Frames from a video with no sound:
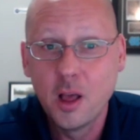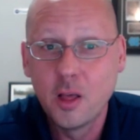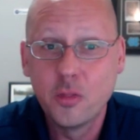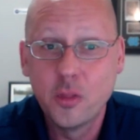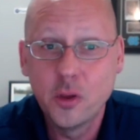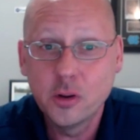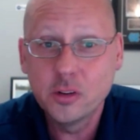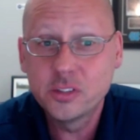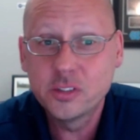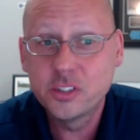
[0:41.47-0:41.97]

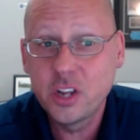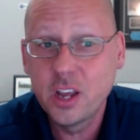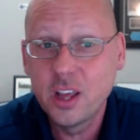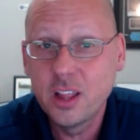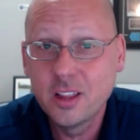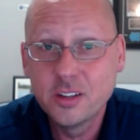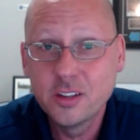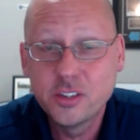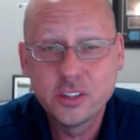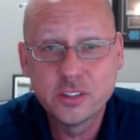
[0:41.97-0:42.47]
There's
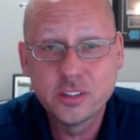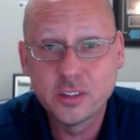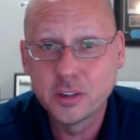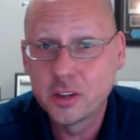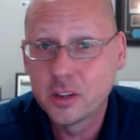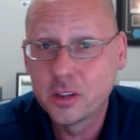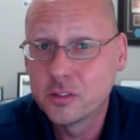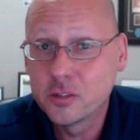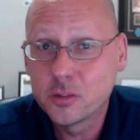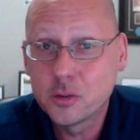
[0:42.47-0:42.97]
challenges and
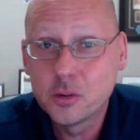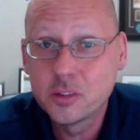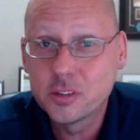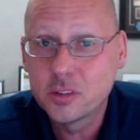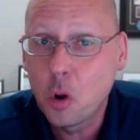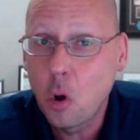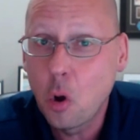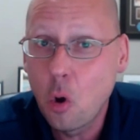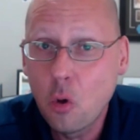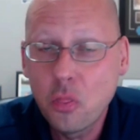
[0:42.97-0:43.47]
concerns
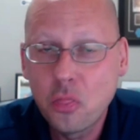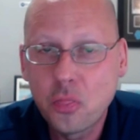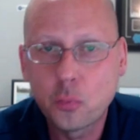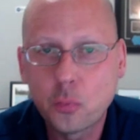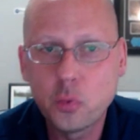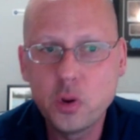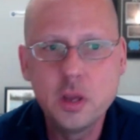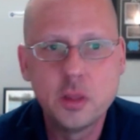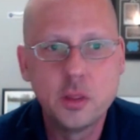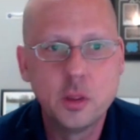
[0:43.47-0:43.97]
in all
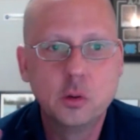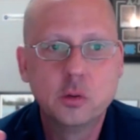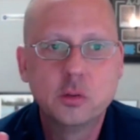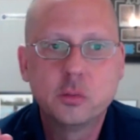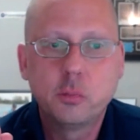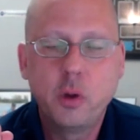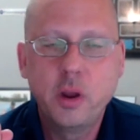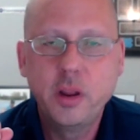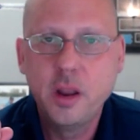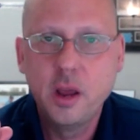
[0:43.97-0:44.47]
three of
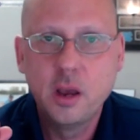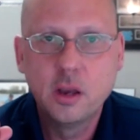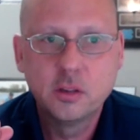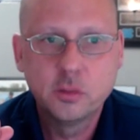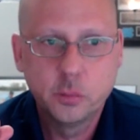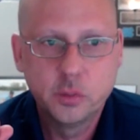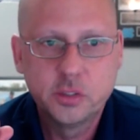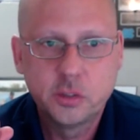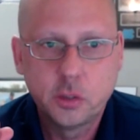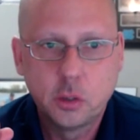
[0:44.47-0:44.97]
those right now as
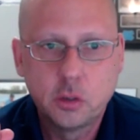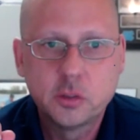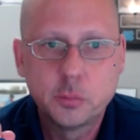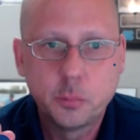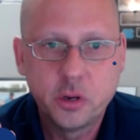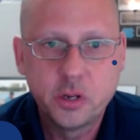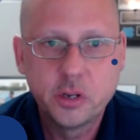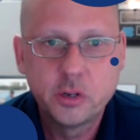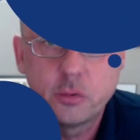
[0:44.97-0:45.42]
we start spring